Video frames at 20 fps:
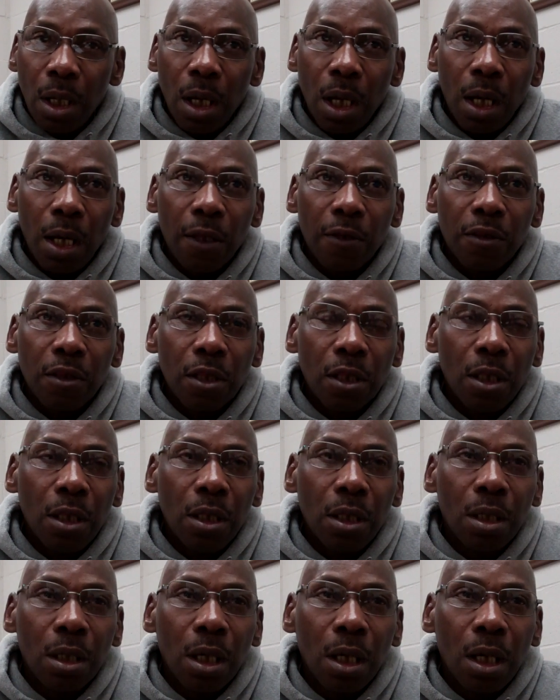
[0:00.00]
I
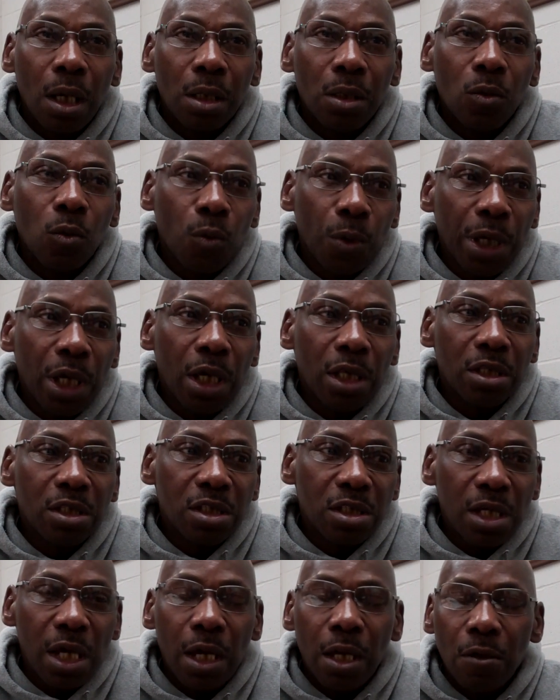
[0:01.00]
think the win
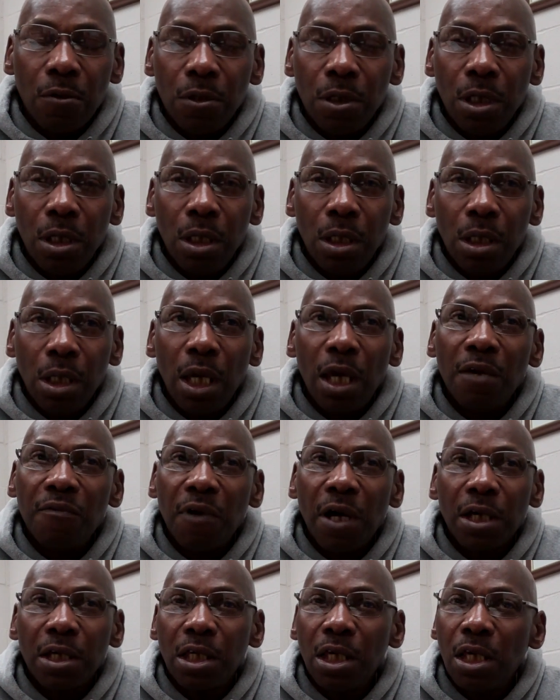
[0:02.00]
Saturday gave
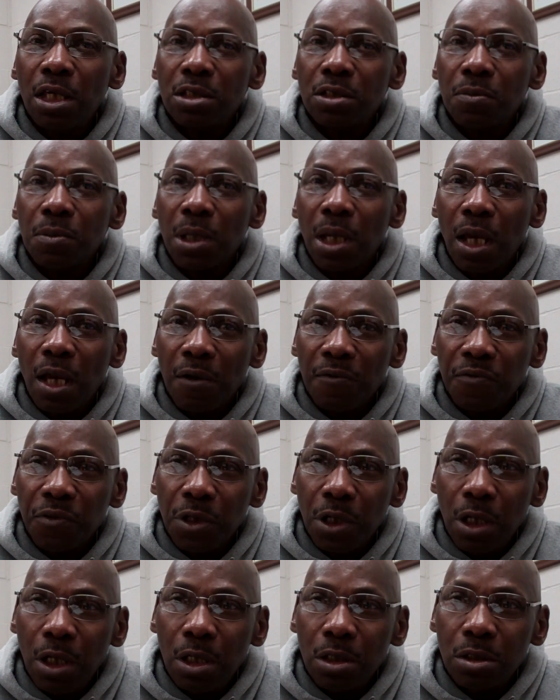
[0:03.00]
our kids some
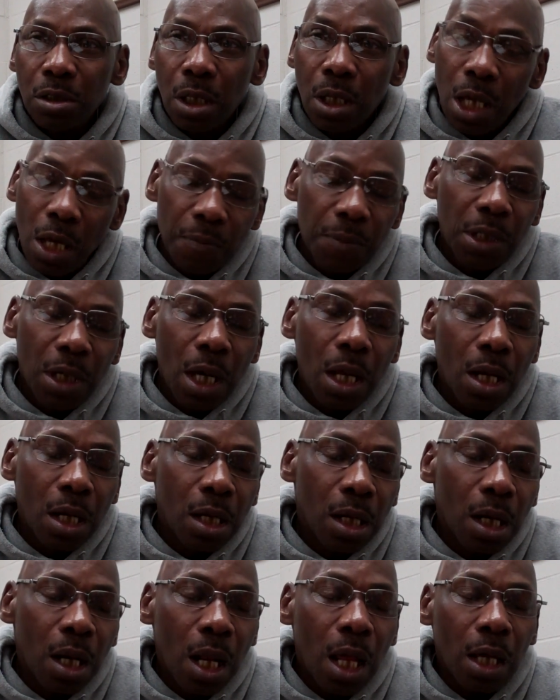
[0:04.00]
confidence. Coming out of
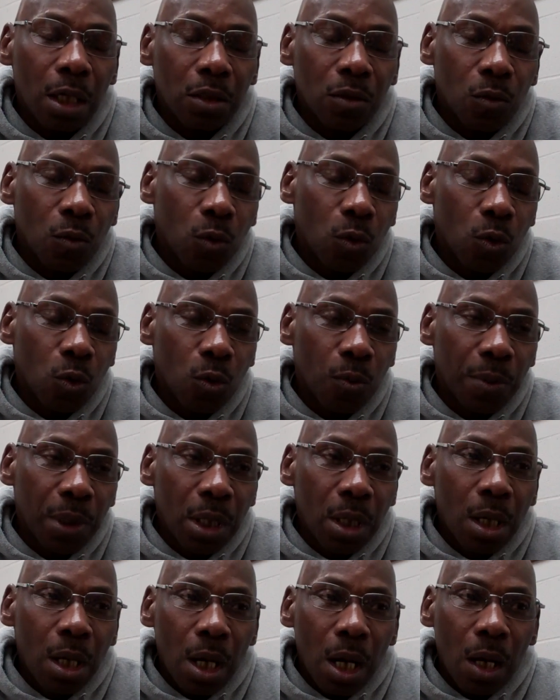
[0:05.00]
the locker room,
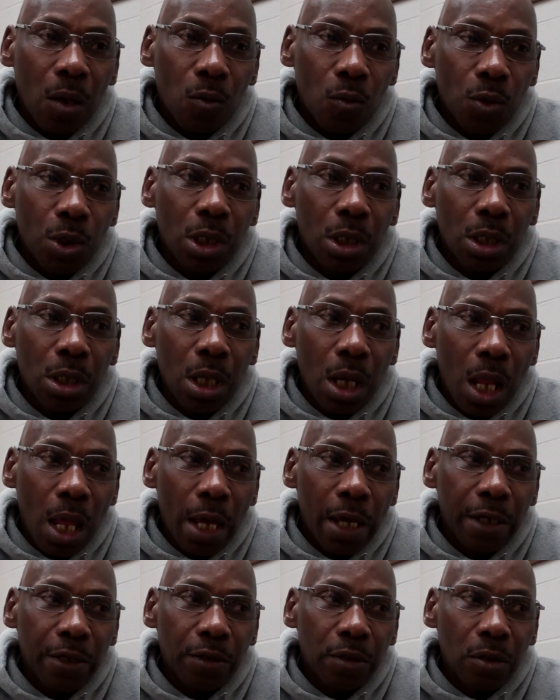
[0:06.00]
I really
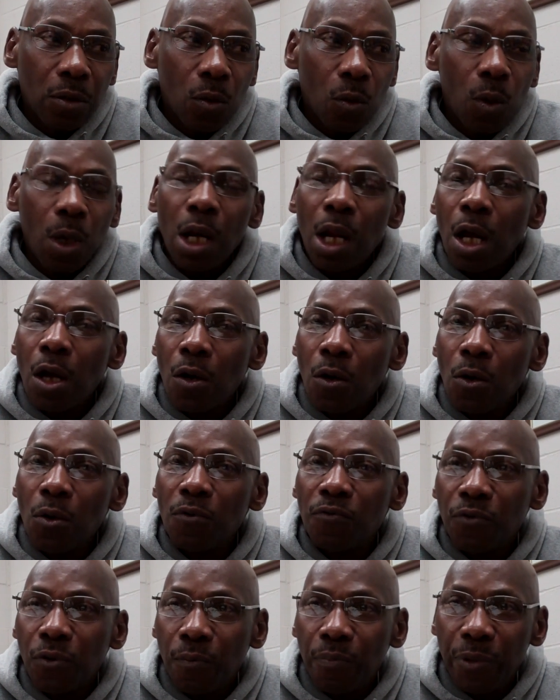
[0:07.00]
like what I
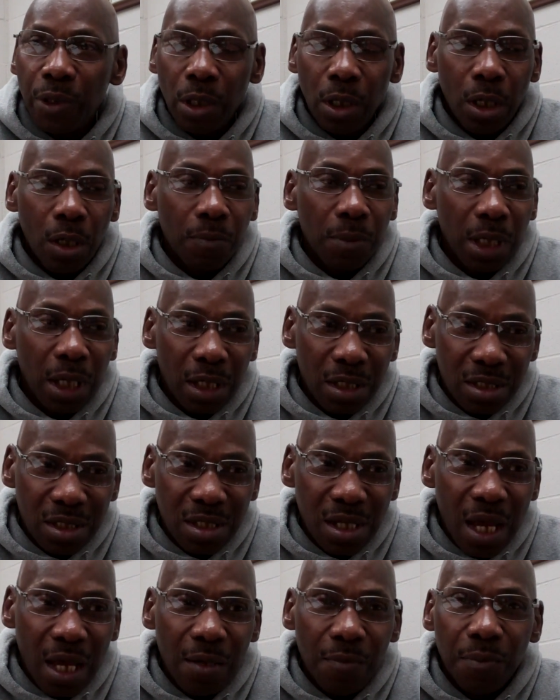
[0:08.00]
heard from them, the
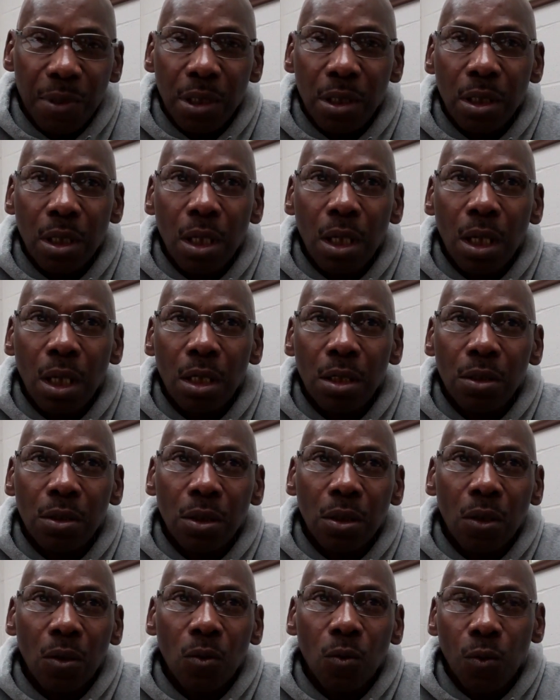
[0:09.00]
excitement,
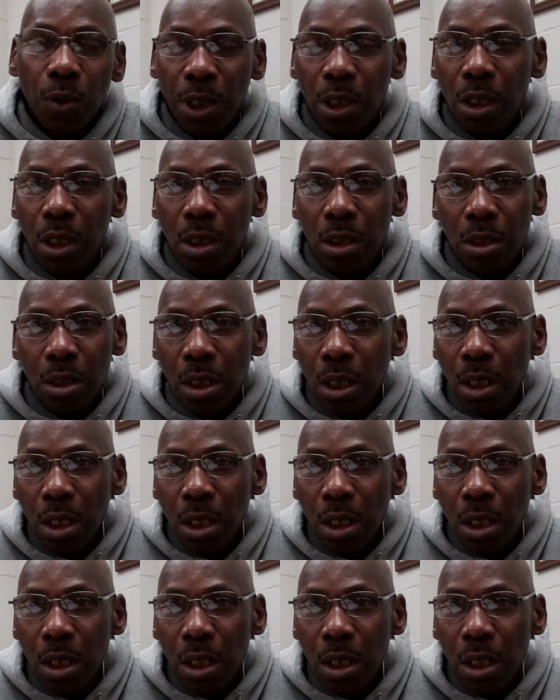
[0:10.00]
and winning